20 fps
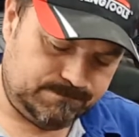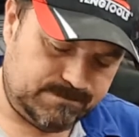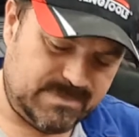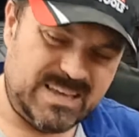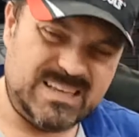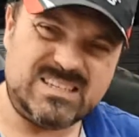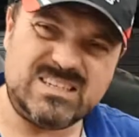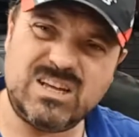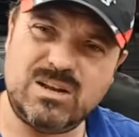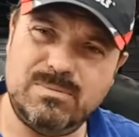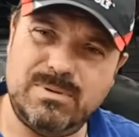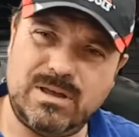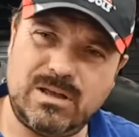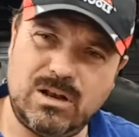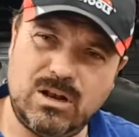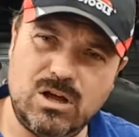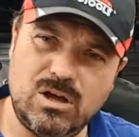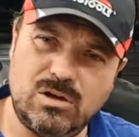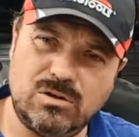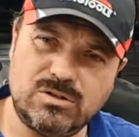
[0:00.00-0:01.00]
it's going to be
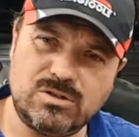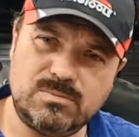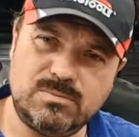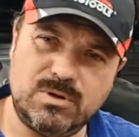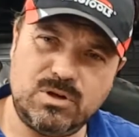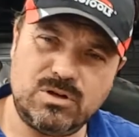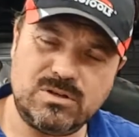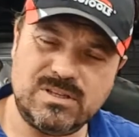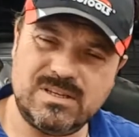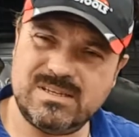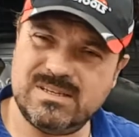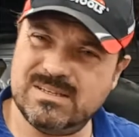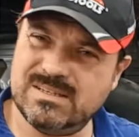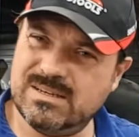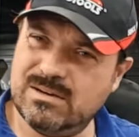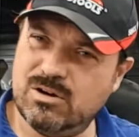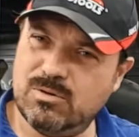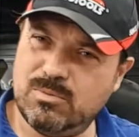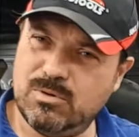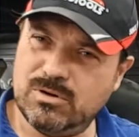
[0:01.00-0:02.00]
close because this is
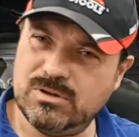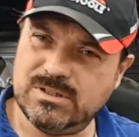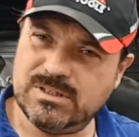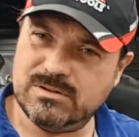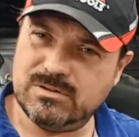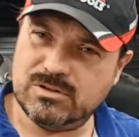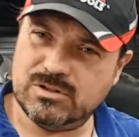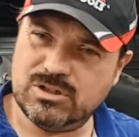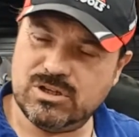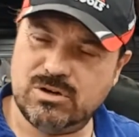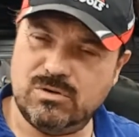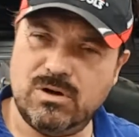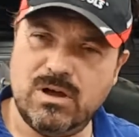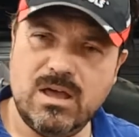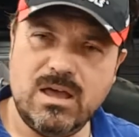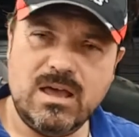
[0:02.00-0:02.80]
0.02.